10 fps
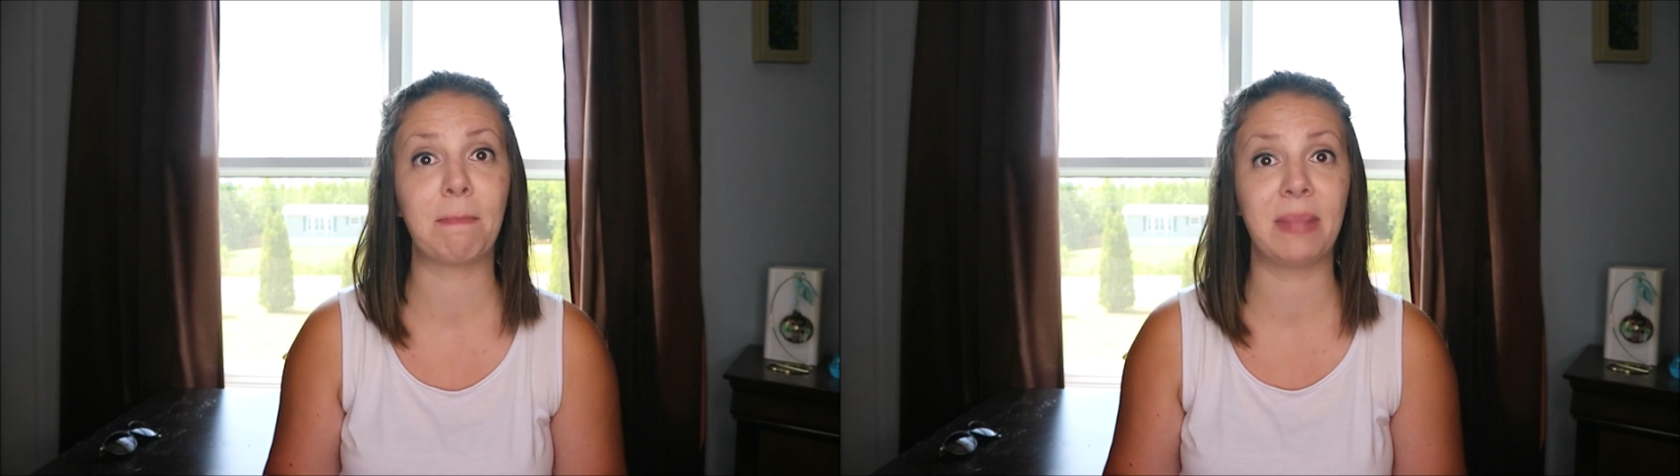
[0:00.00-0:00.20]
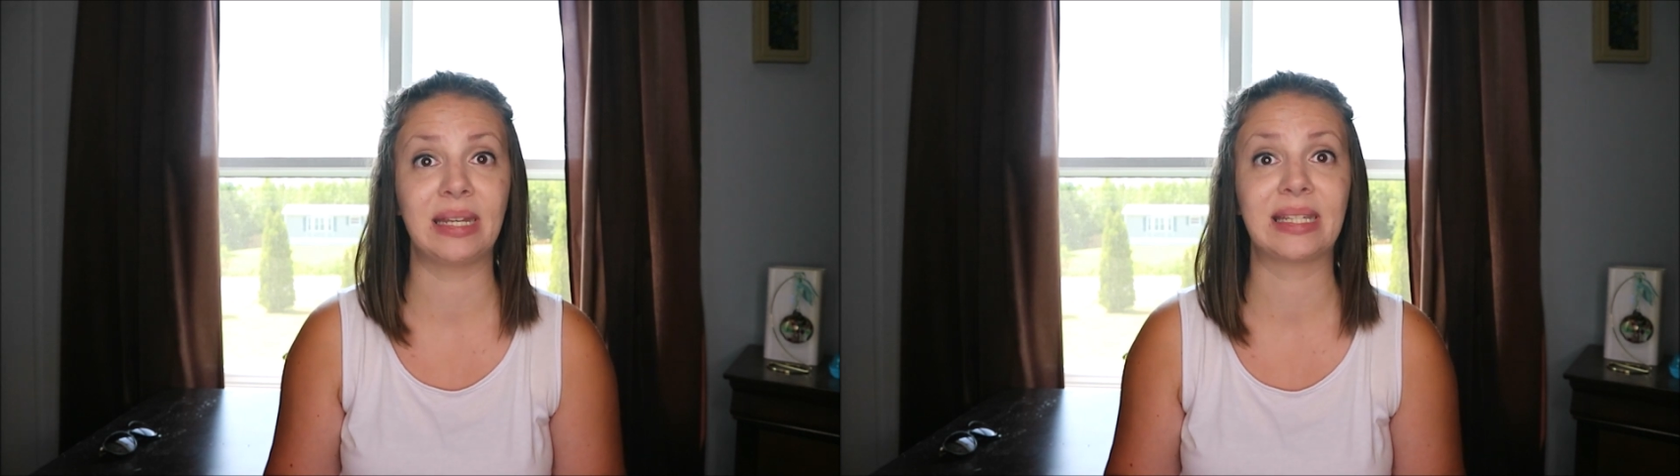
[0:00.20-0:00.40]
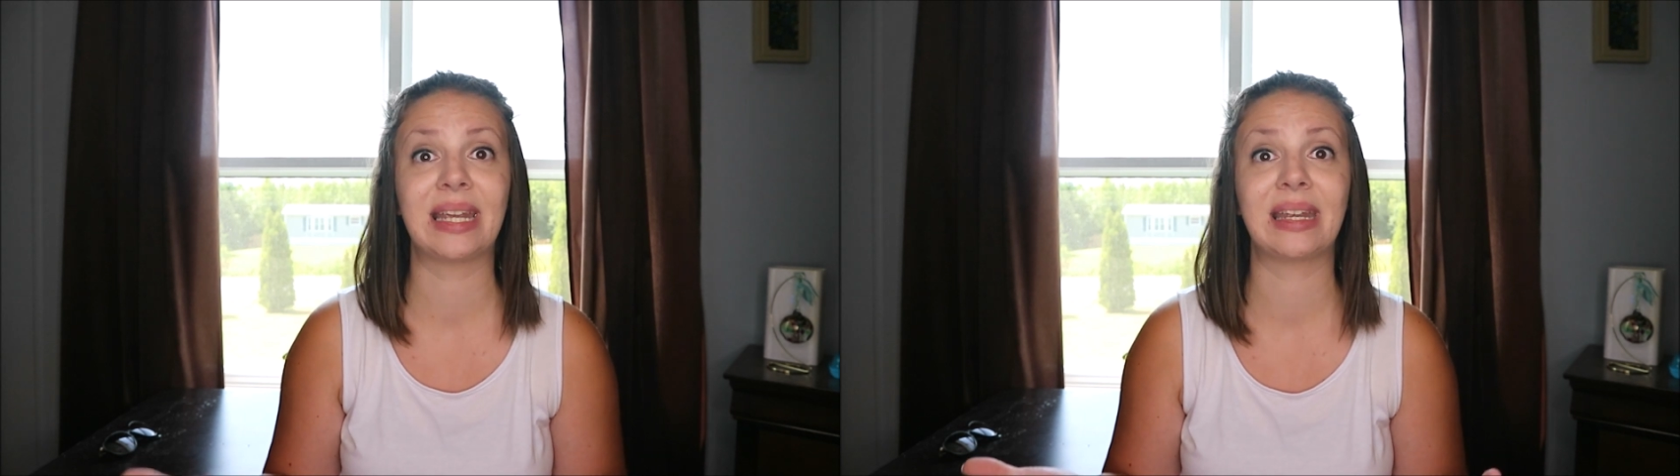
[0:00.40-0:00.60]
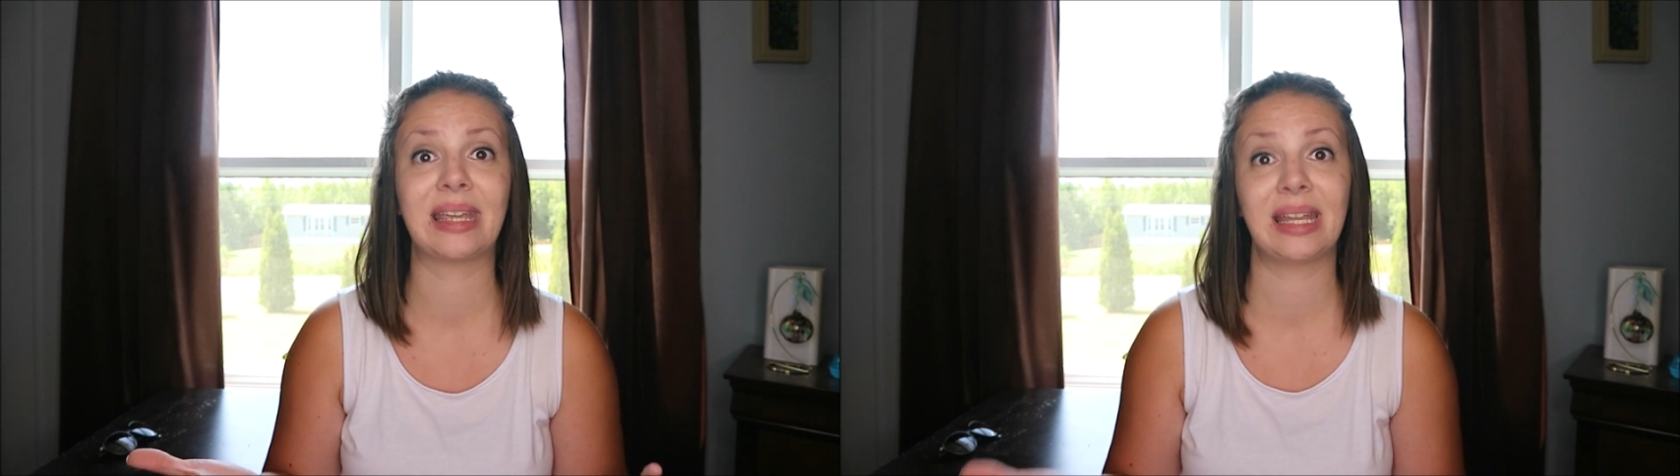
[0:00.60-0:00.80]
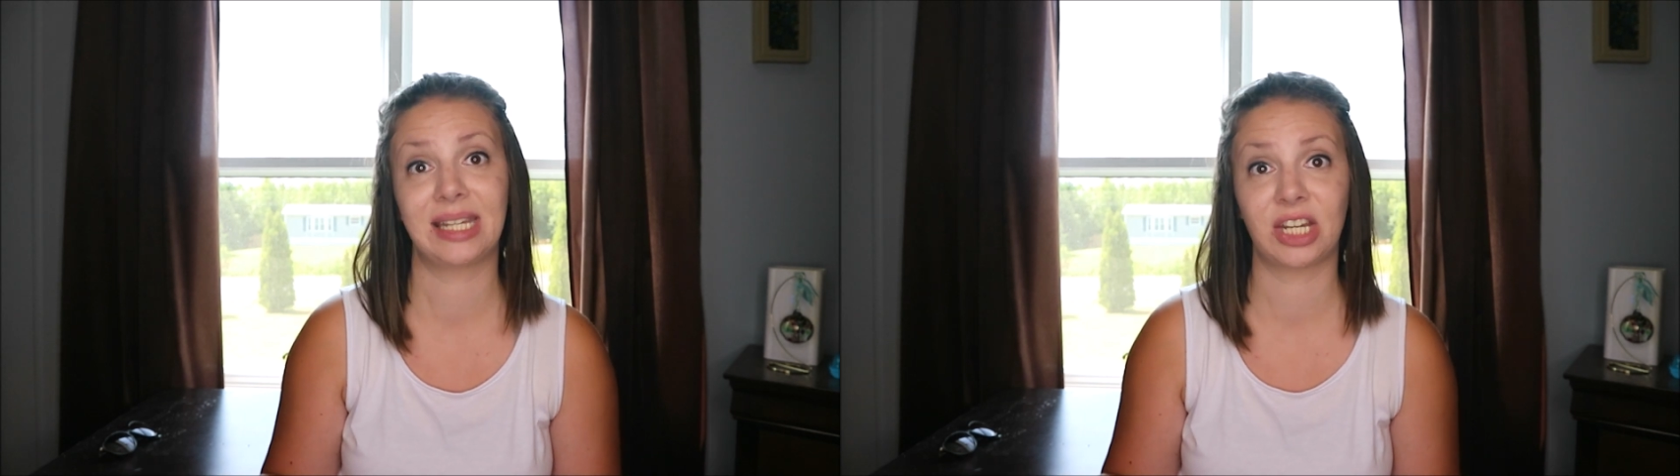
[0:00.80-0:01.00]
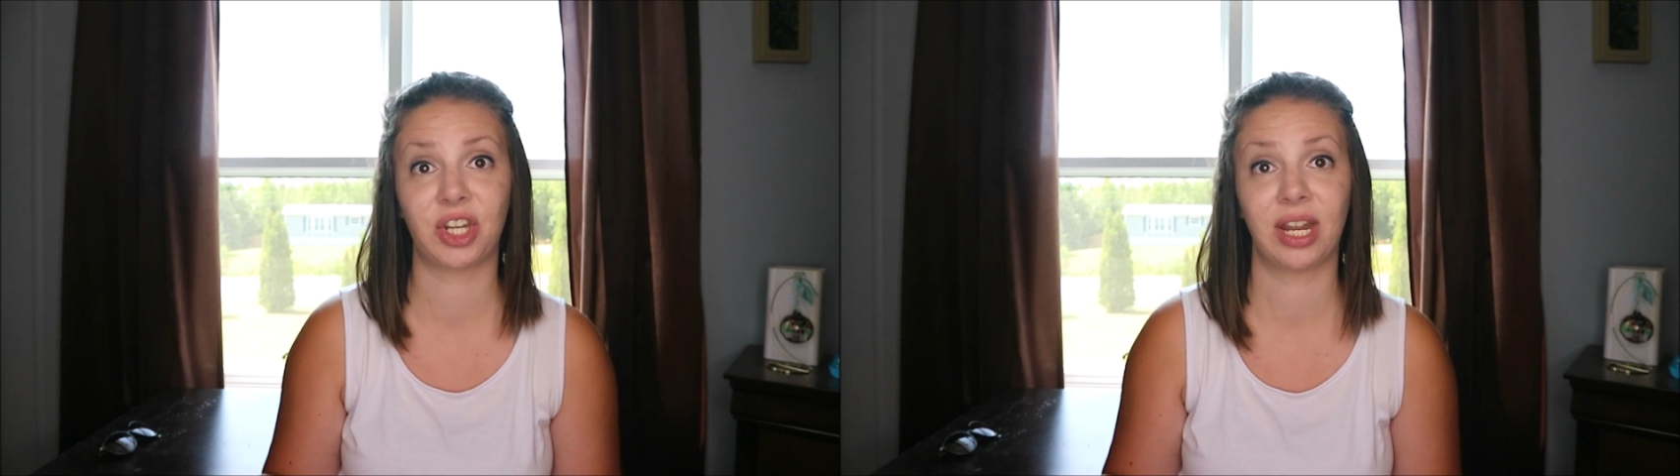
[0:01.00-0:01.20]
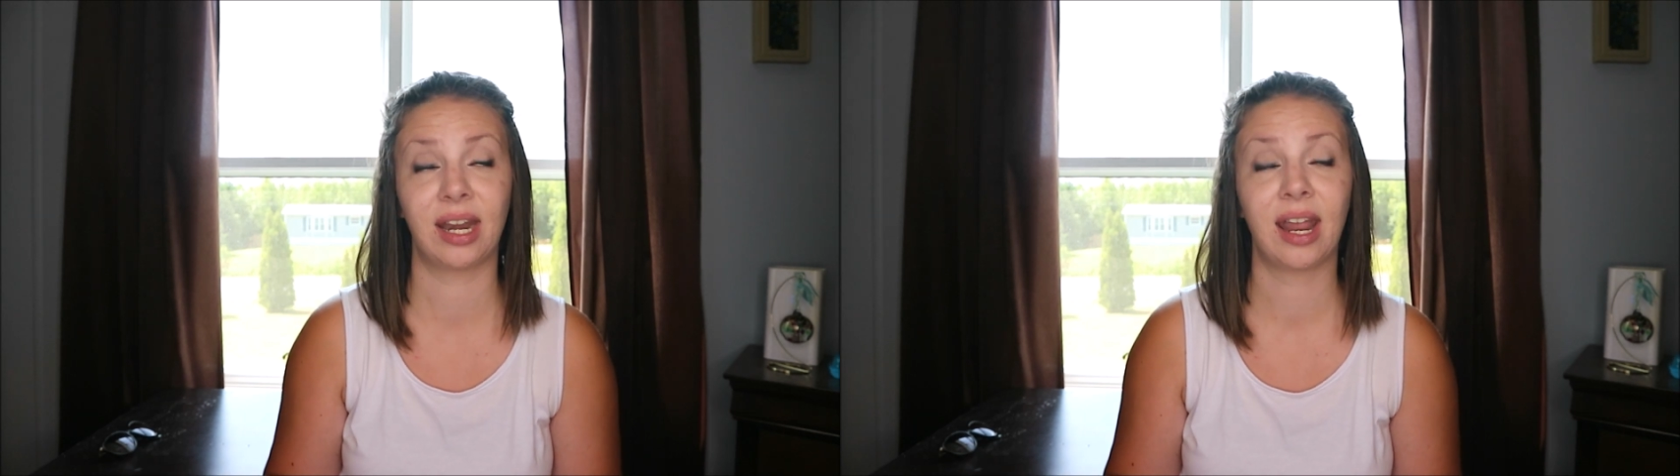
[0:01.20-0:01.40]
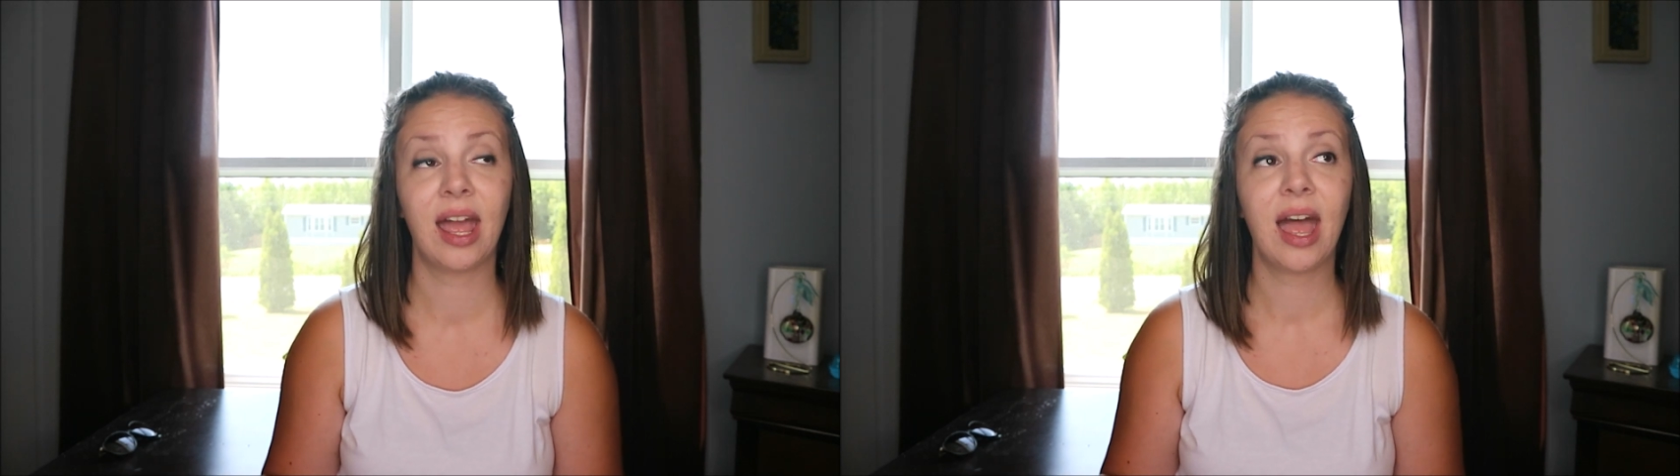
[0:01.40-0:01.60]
mint condition.